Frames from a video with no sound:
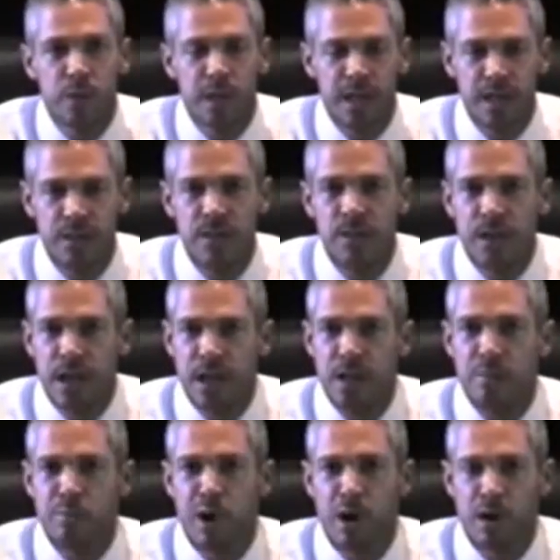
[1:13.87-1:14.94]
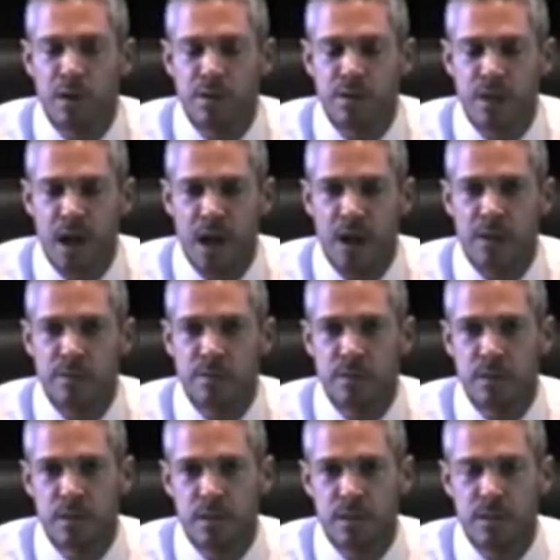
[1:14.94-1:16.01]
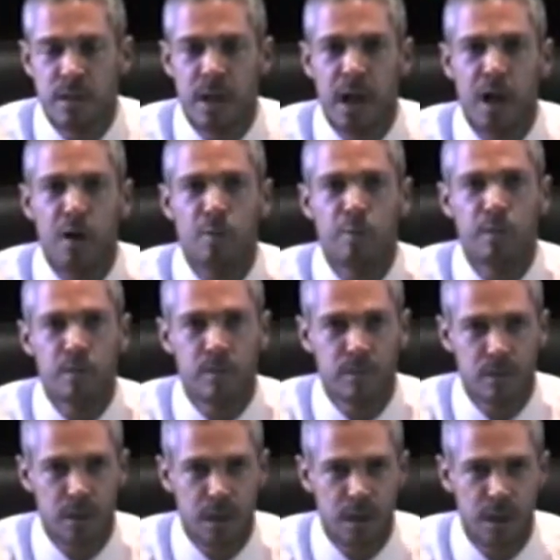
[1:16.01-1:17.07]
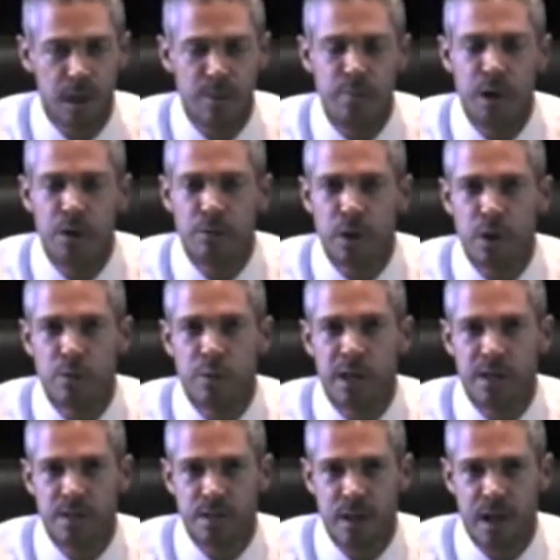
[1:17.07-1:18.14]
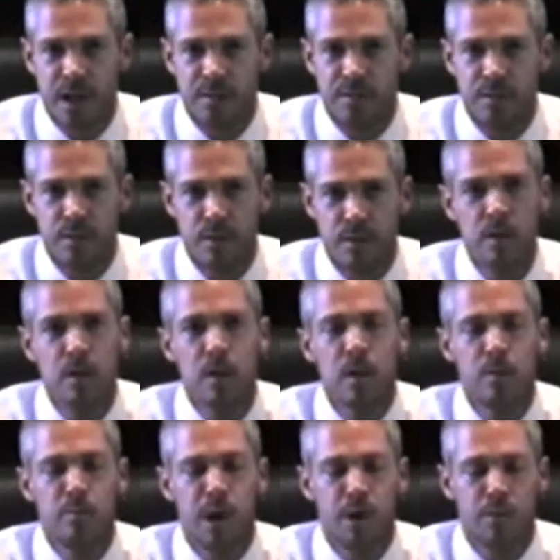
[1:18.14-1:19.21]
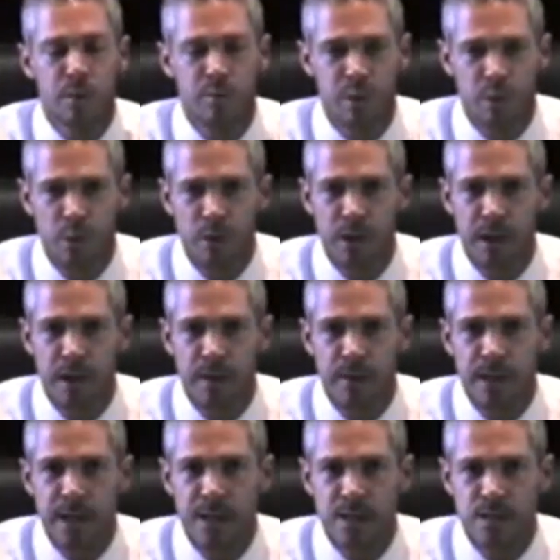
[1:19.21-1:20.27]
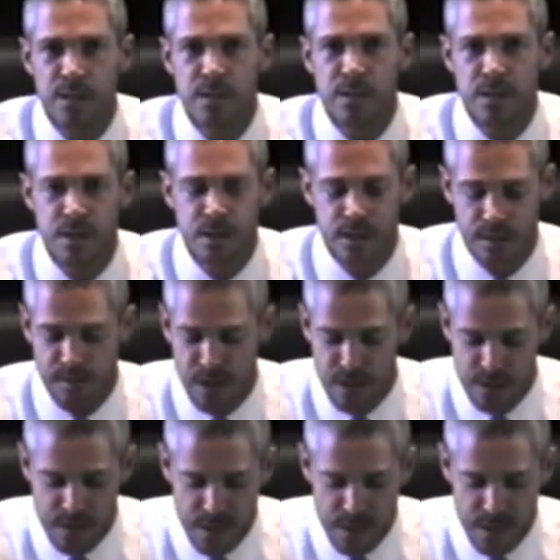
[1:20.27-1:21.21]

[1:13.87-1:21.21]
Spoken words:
we need to take it upon ourselves to help keep our roadways safe by reporting instances of